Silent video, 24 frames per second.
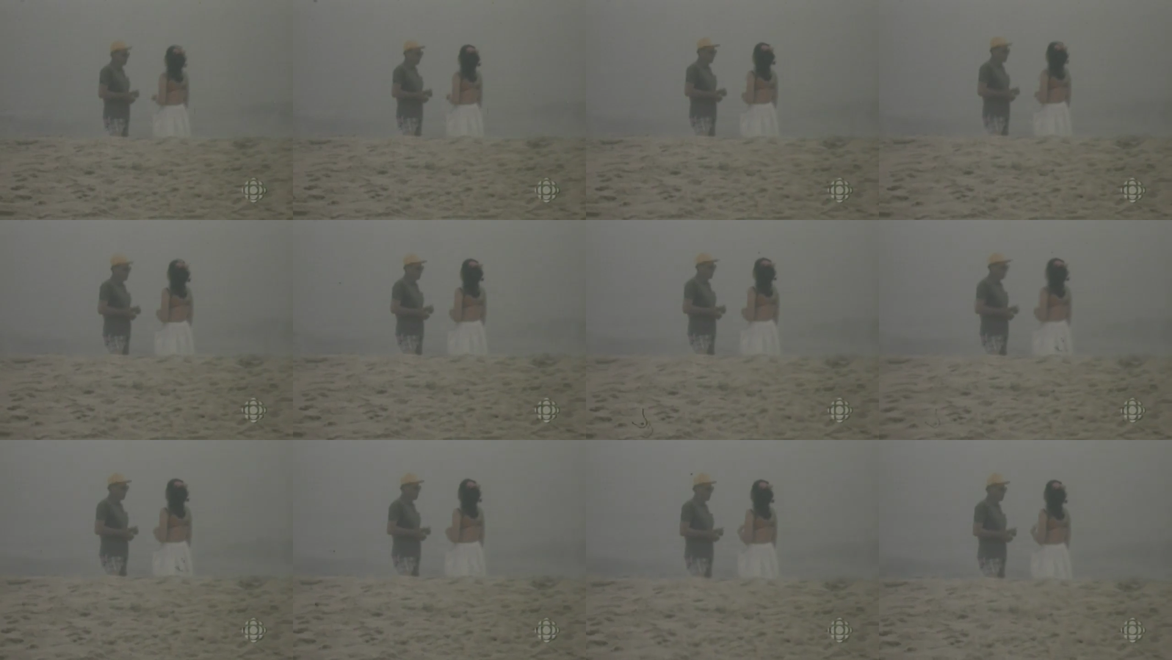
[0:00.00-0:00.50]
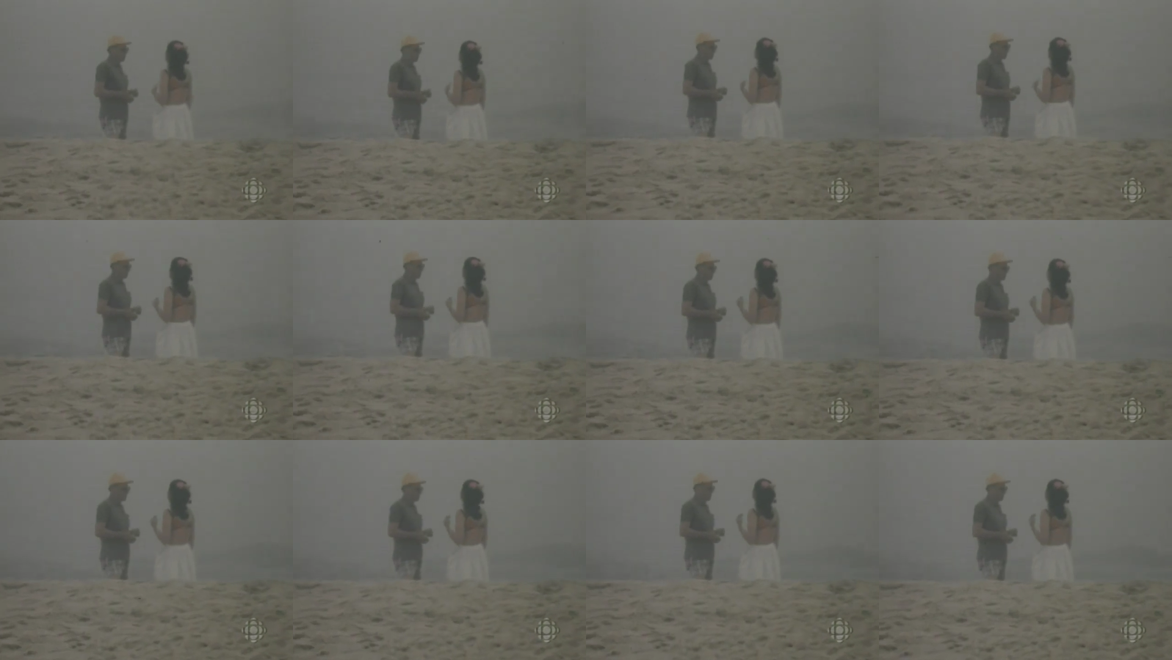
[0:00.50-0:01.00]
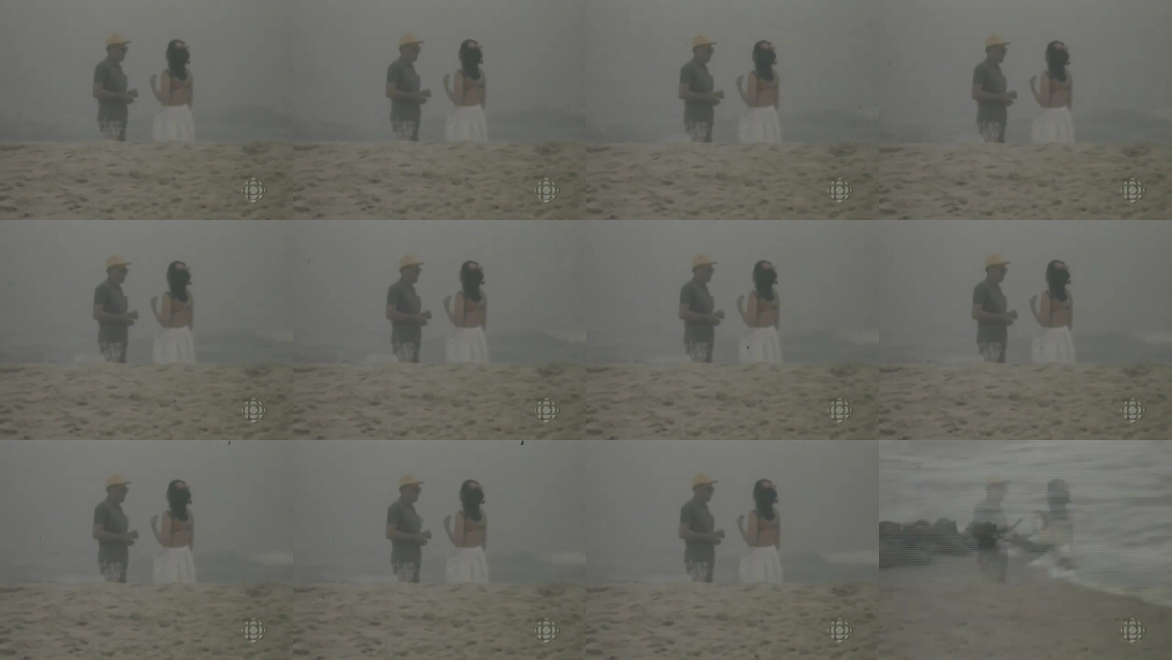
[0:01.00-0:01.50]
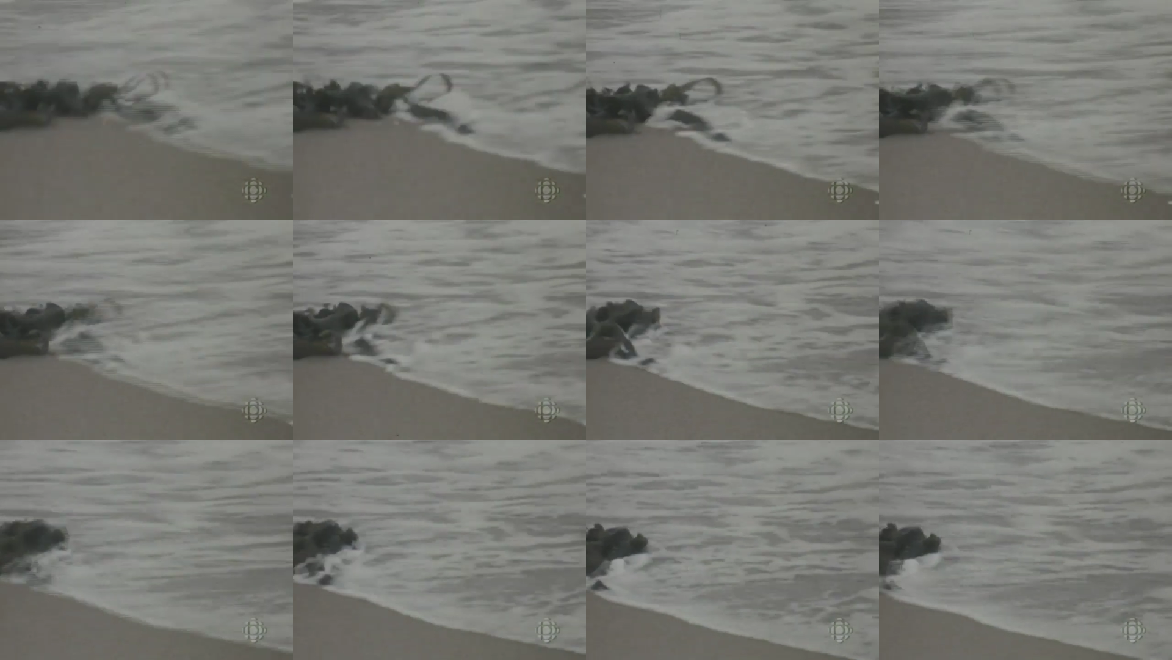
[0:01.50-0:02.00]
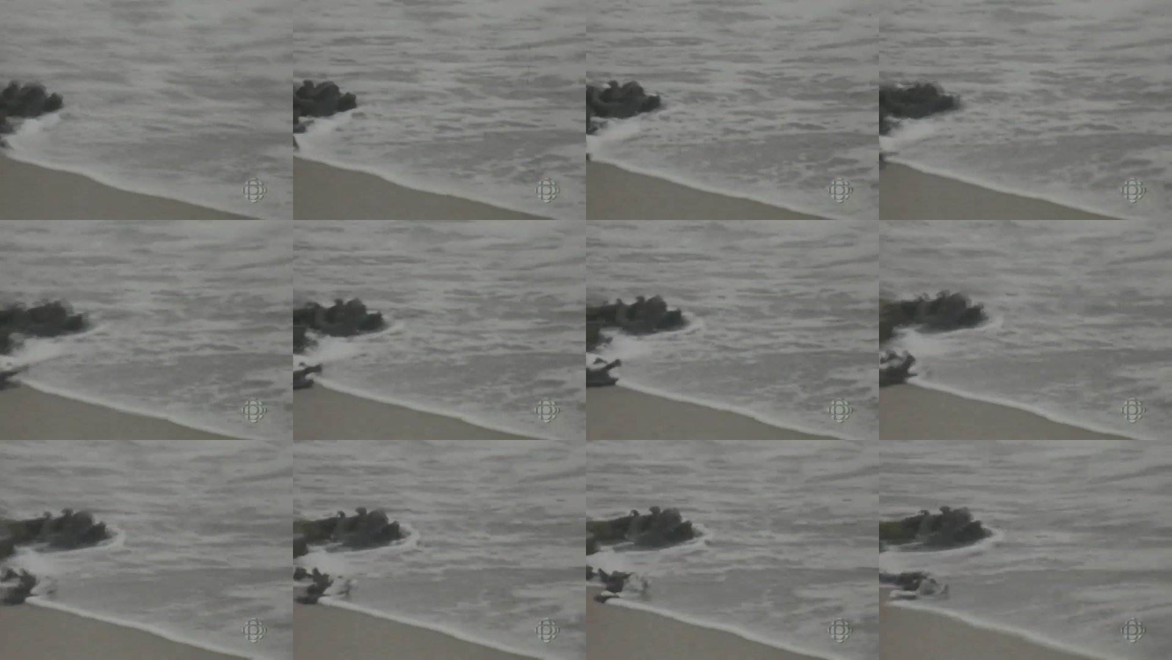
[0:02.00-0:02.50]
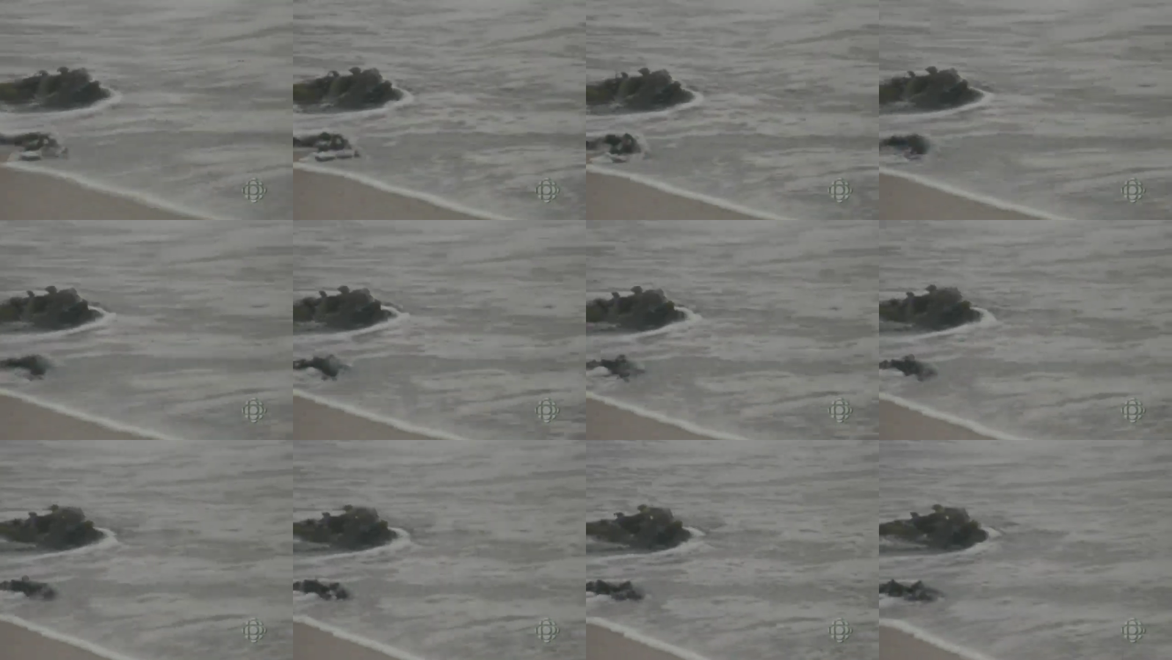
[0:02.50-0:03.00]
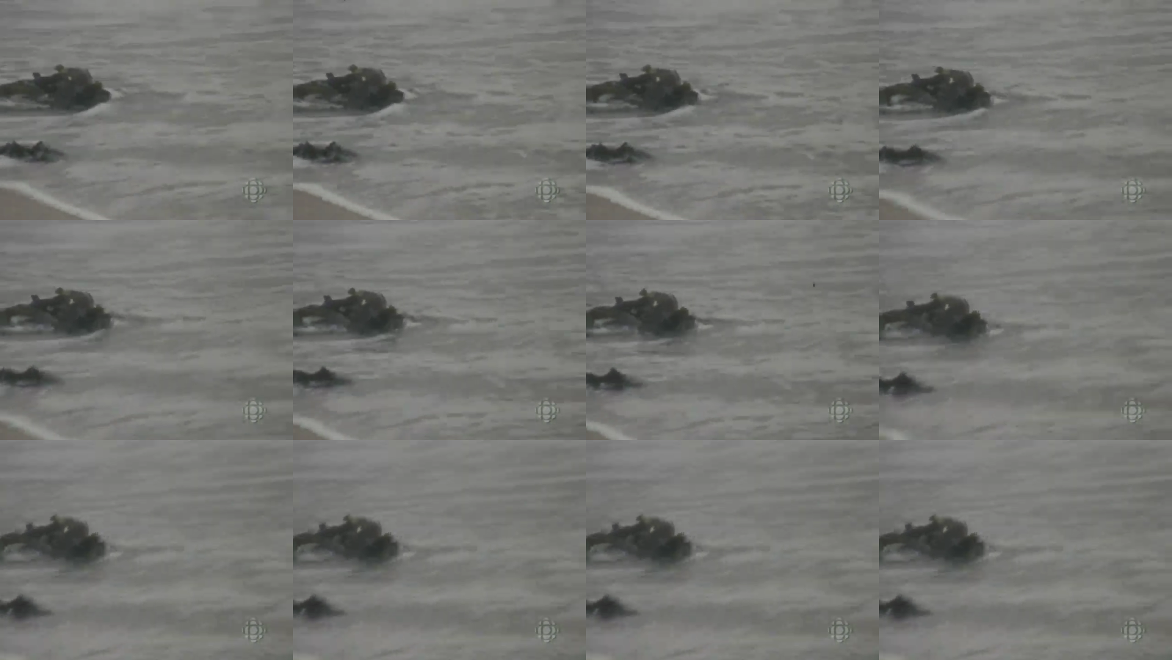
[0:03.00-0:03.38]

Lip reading: No face is visible, so there are no lips to read.